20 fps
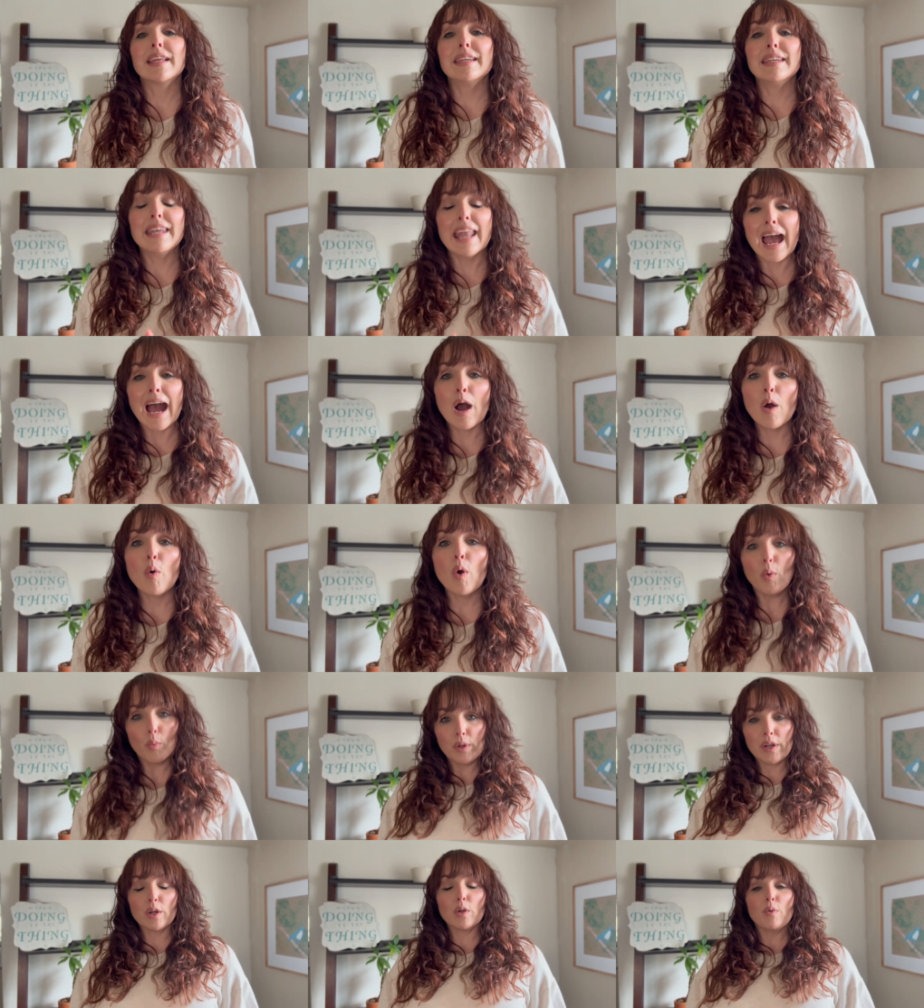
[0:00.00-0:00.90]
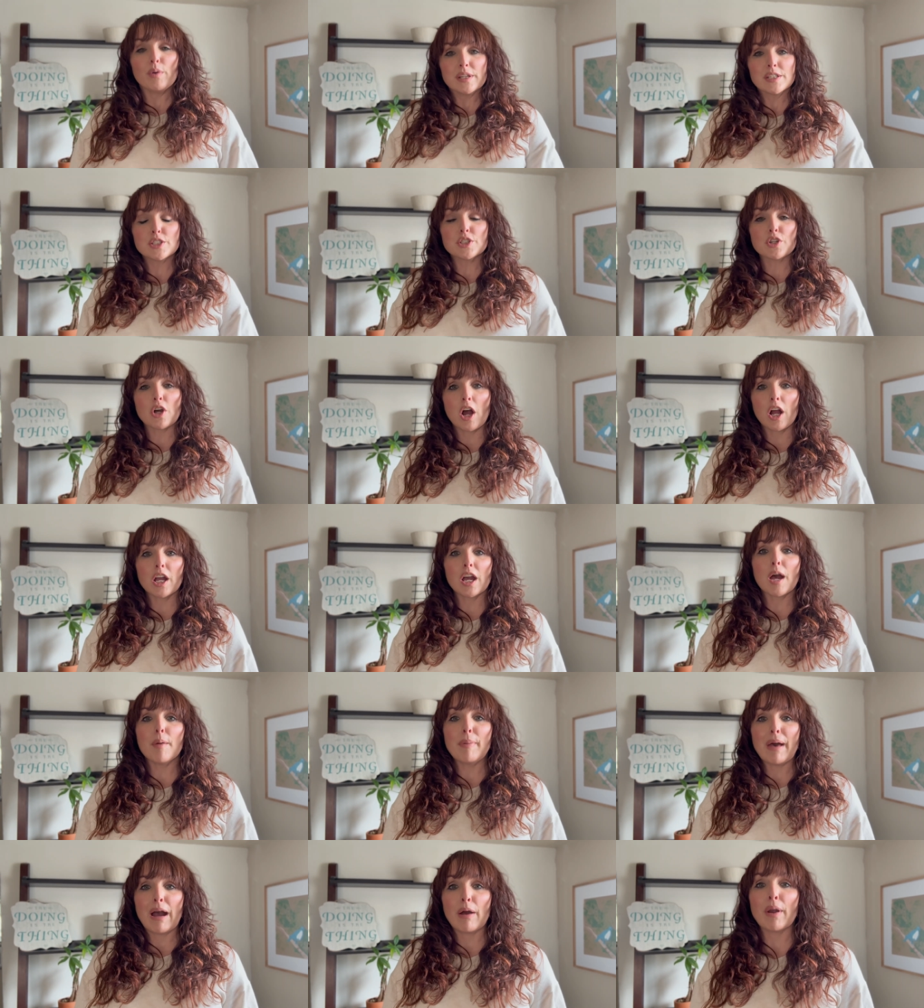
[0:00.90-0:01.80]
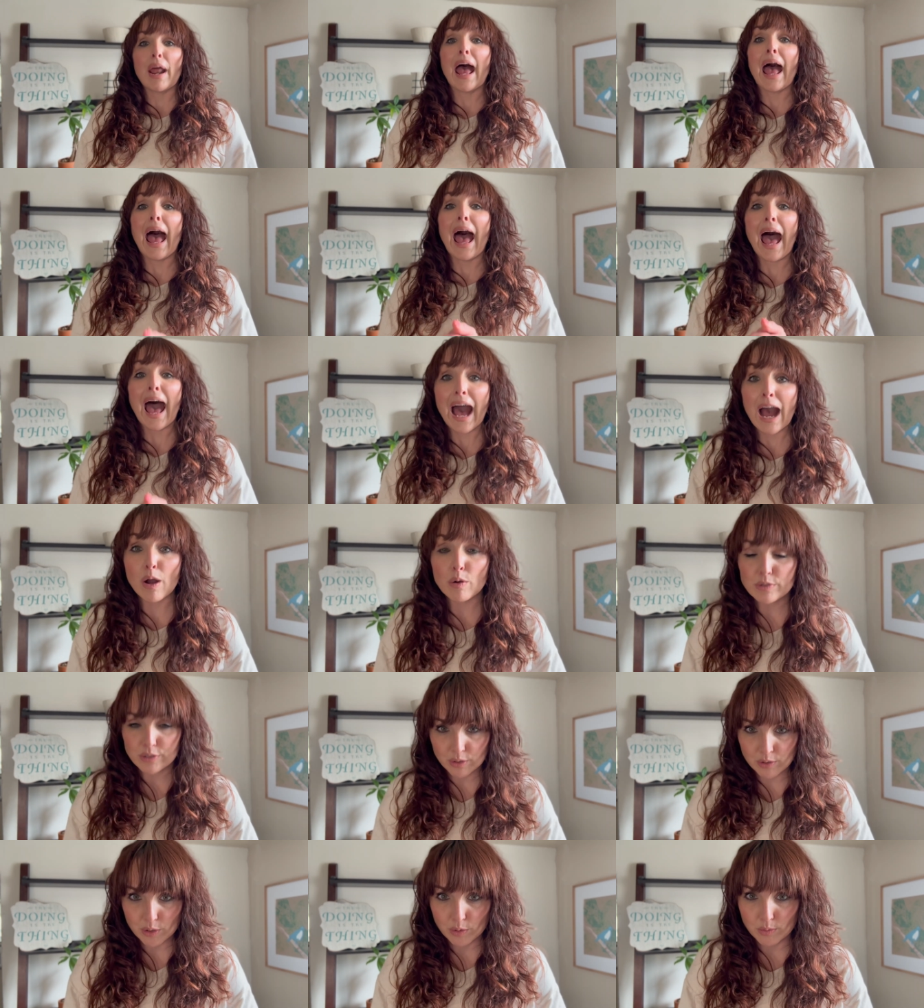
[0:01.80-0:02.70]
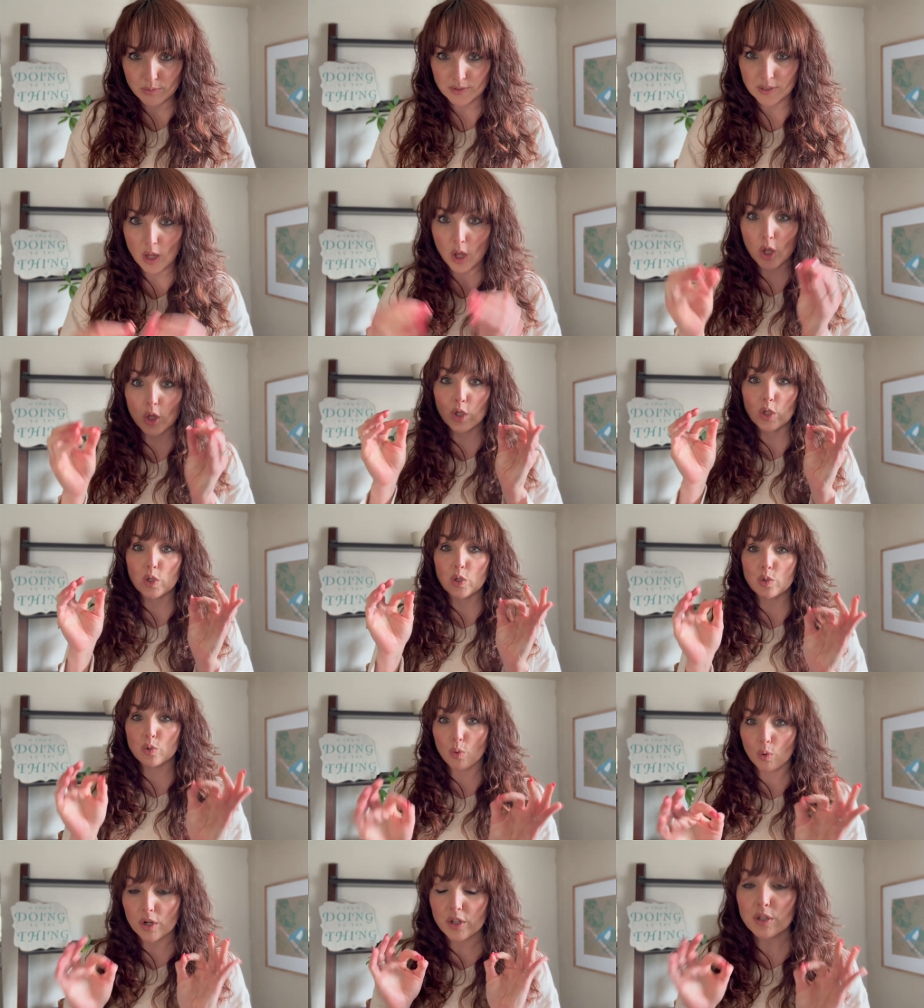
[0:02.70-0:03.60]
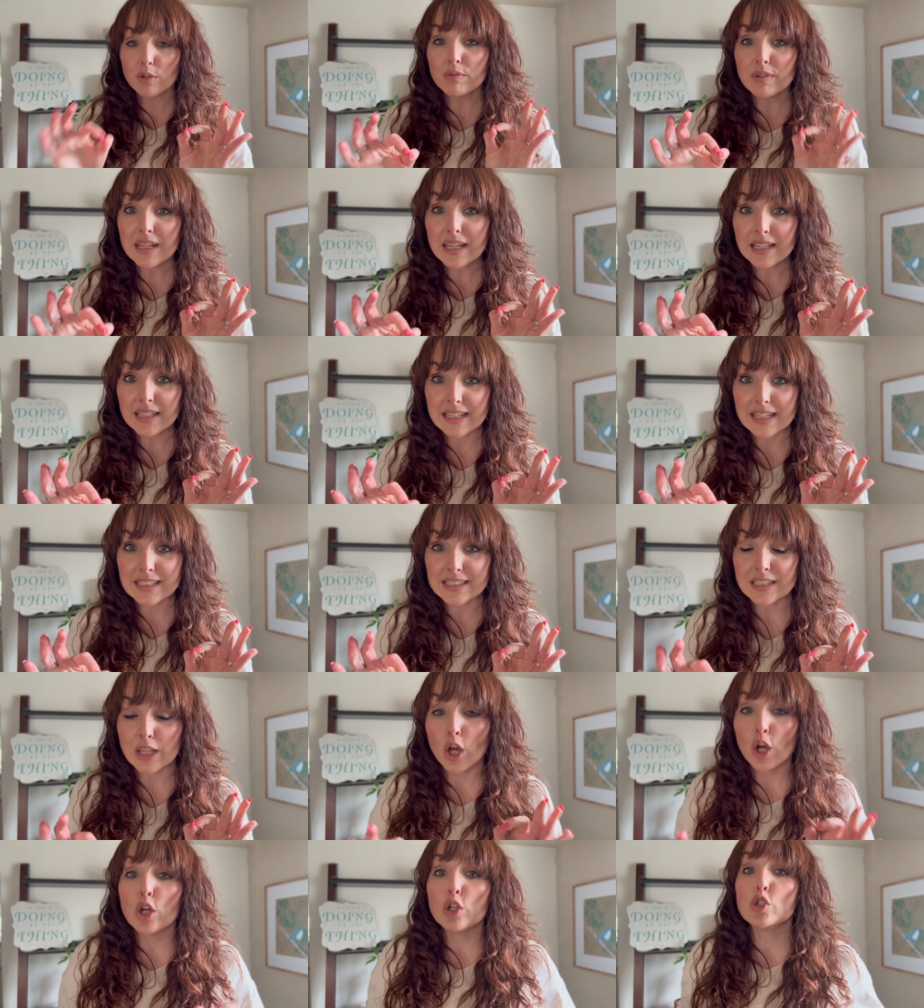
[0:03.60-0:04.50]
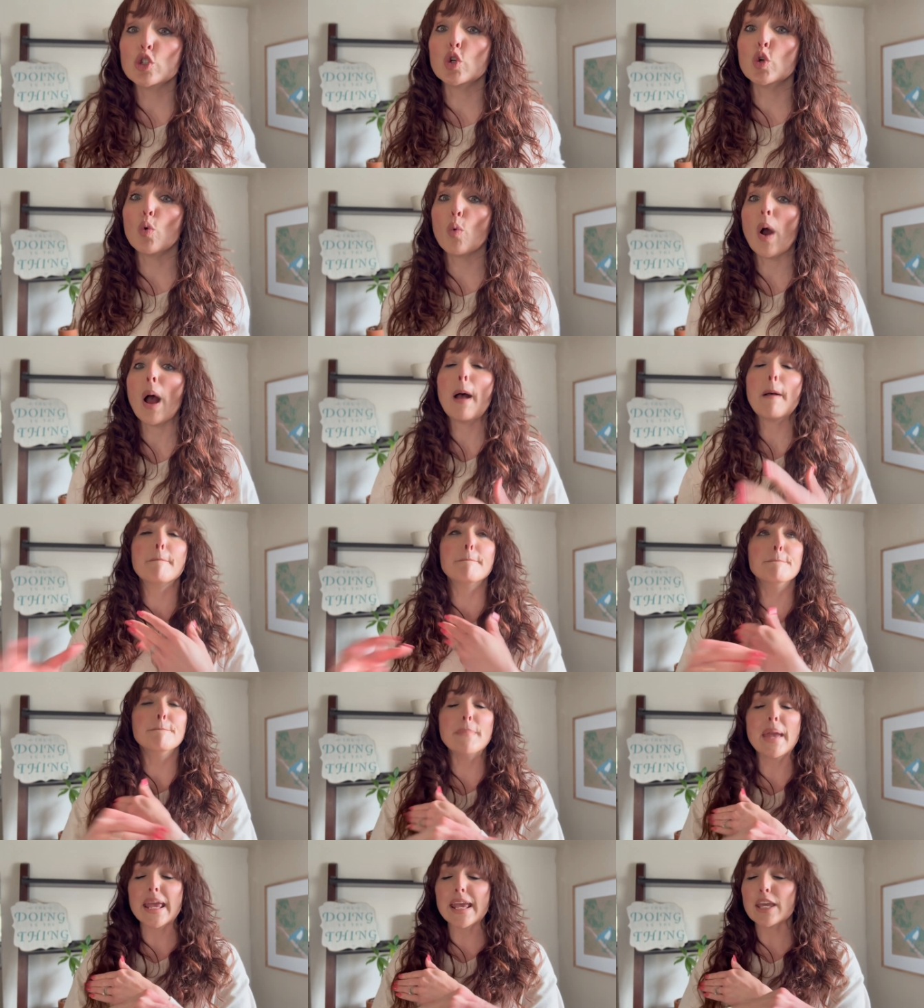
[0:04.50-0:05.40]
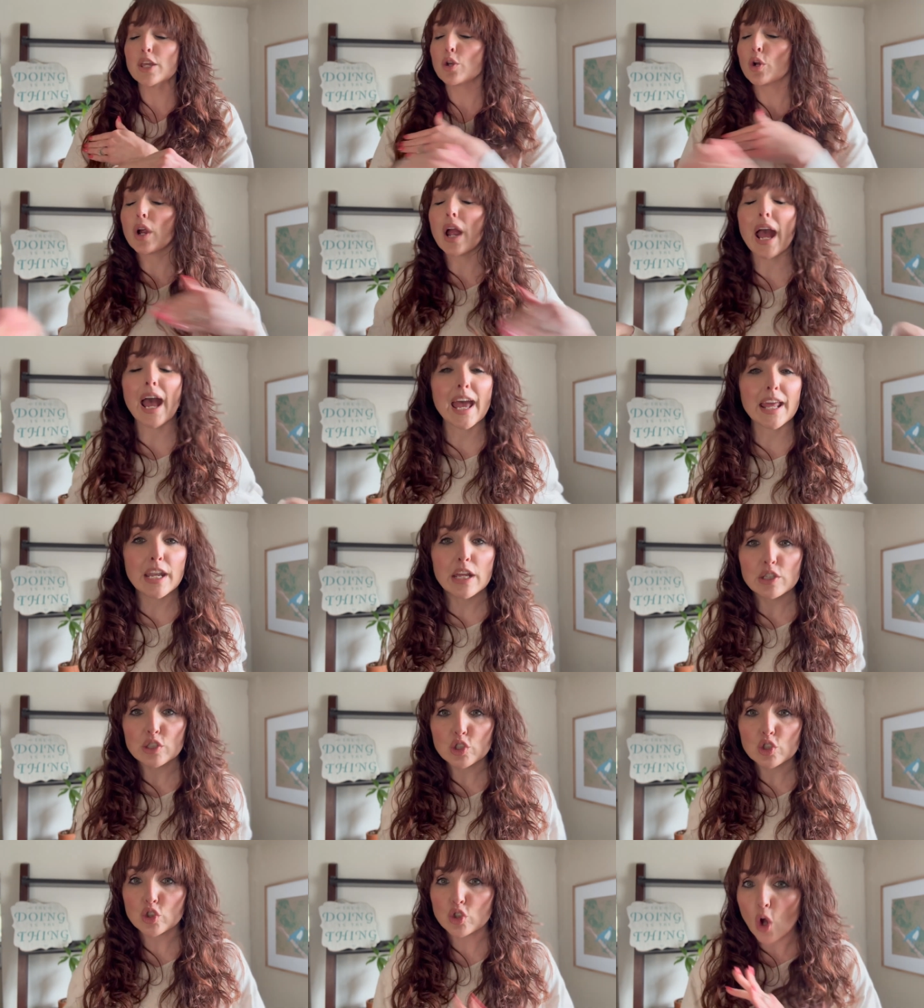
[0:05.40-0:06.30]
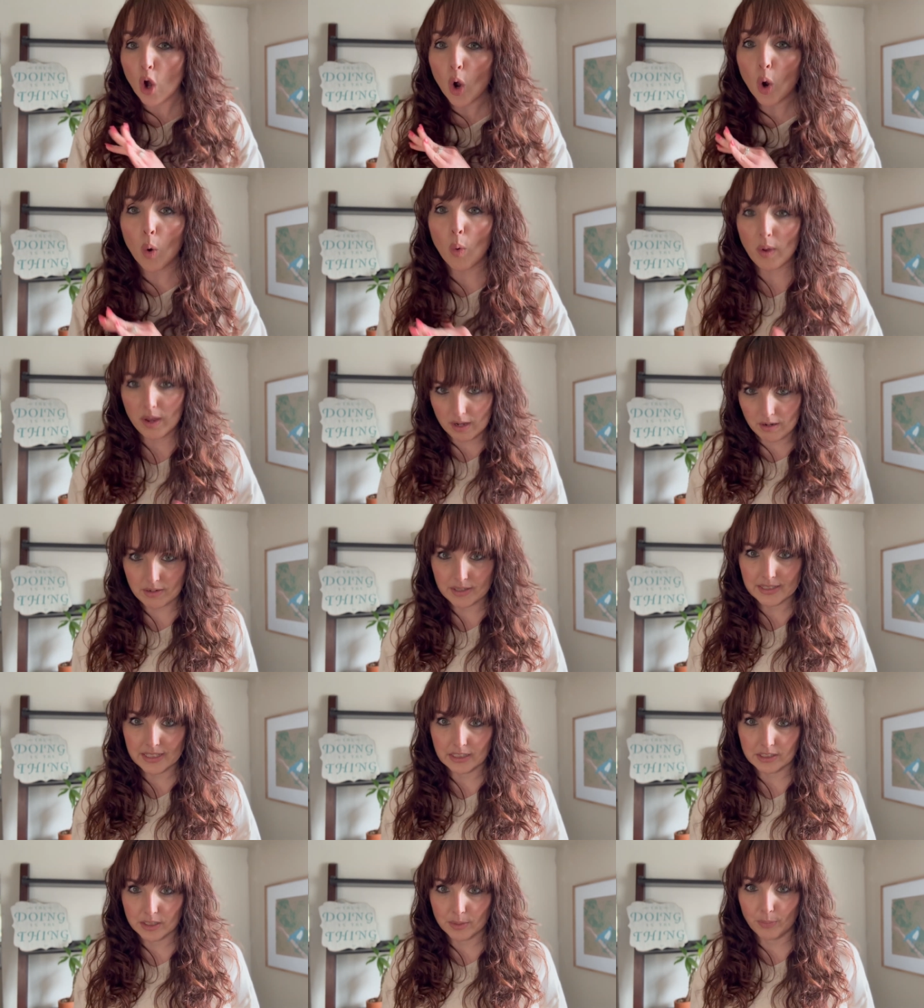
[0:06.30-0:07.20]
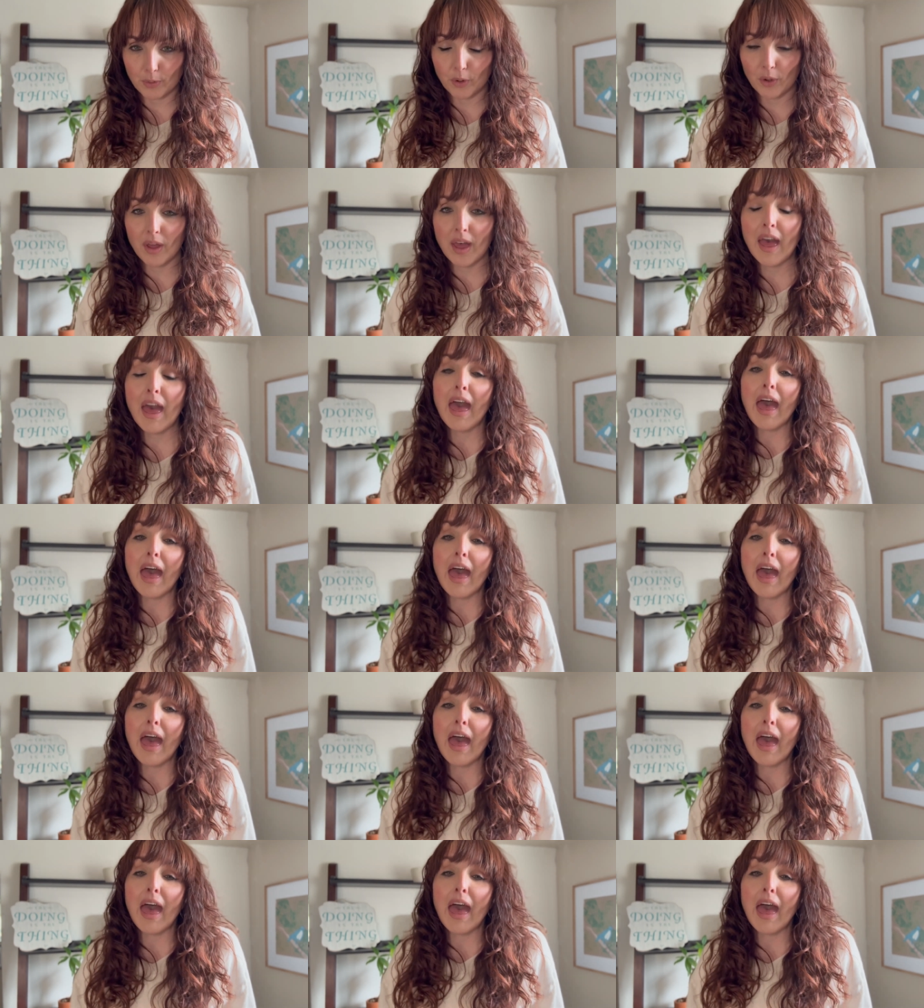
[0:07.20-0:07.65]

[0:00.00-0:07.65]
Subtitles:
now we are going to talk about how to use your uniqueness to make your ad so irresistible.